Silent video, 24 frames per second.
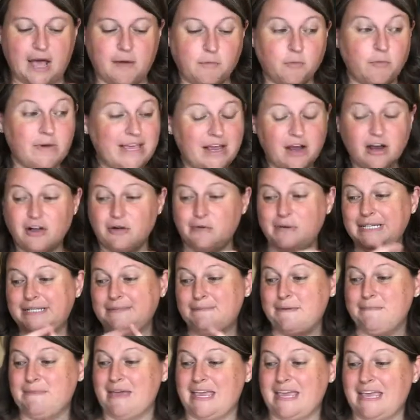We are going to
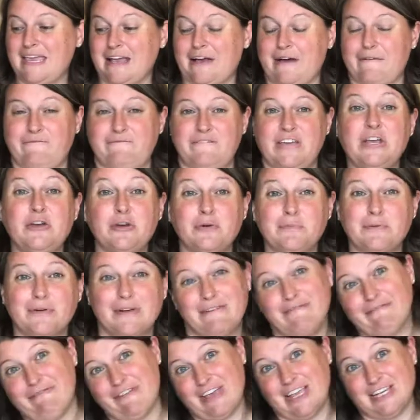be making a
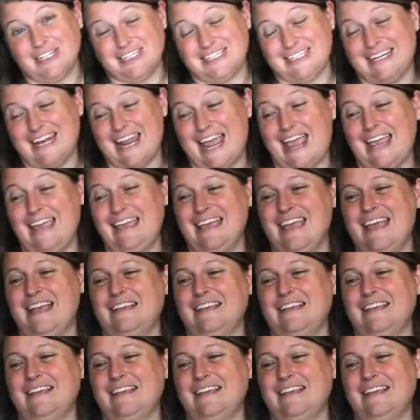fingerprint fish today.